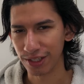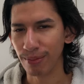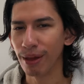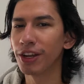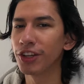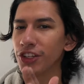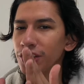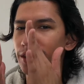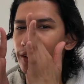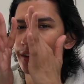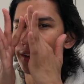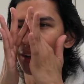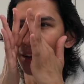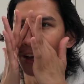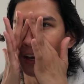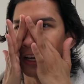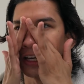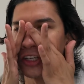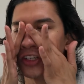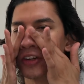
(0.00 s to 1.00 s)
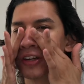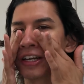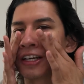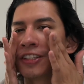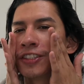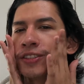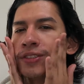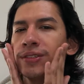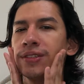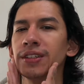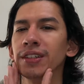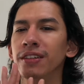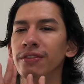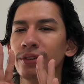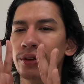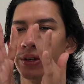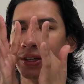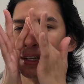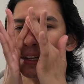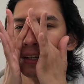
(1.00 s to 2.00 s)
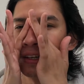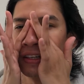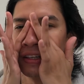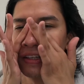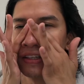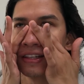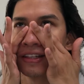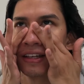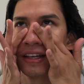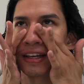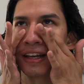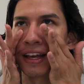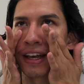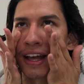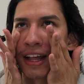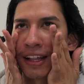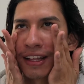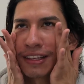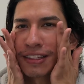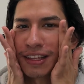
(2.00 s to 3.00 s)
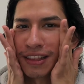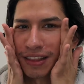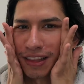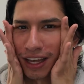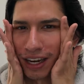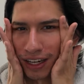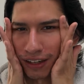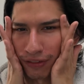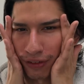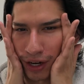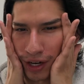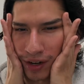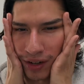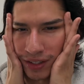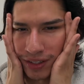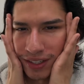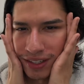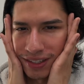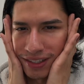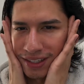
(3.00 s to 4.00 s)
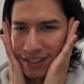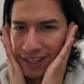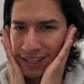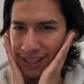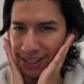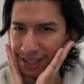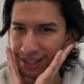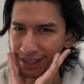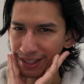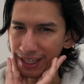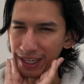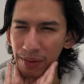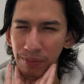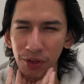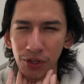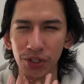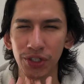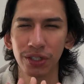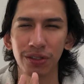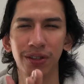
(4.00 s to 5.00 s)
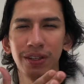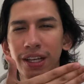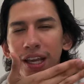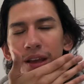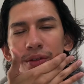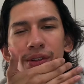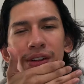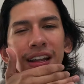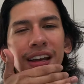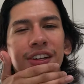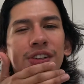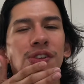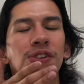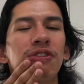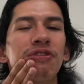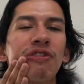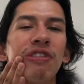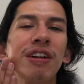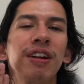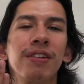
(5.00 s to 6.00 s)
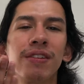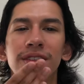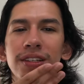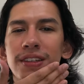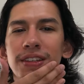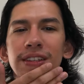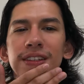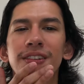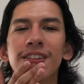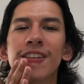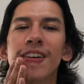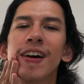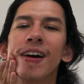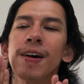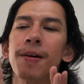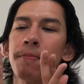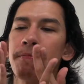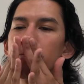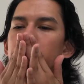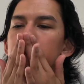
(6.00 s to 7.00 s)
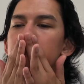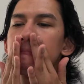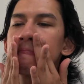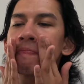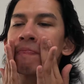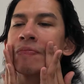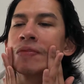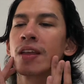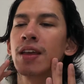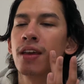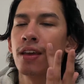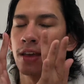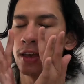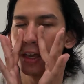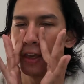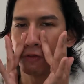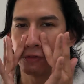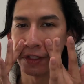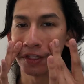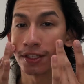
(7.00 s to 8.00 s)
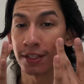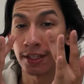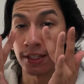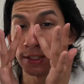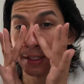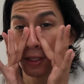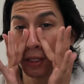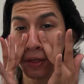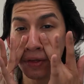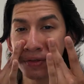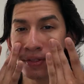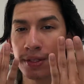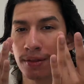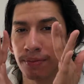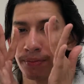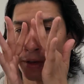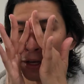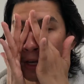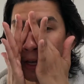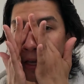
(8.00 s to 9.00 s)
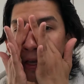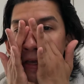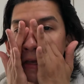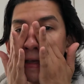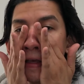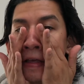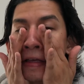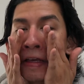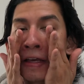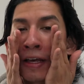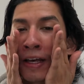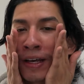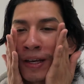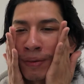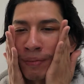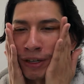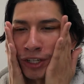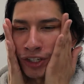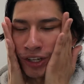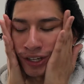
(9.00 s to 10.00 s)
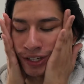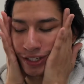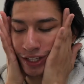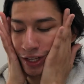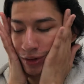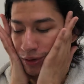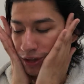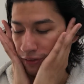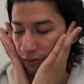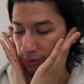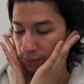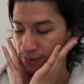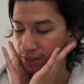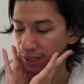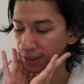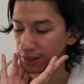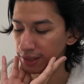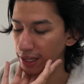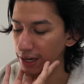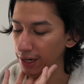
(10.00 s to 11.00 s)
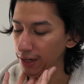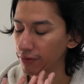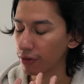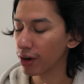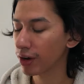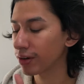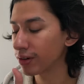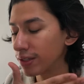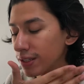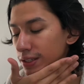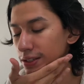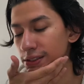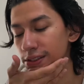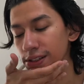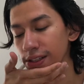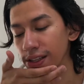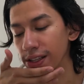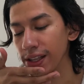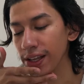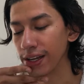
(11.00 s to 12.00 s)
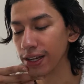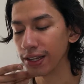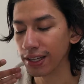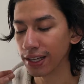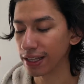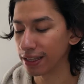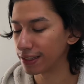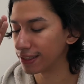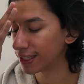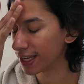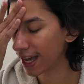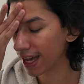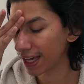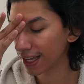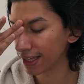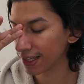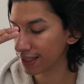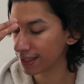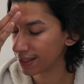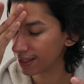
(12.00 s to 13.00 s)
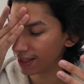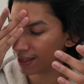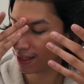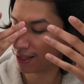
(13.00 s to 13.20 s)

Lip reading: mentioned. I try to avoid at least synthetic fragrances. Like, I'm usually okay with natural fragrances if it's disclosed, but I try to stay away from synthetic fragrances, synthetic dyes,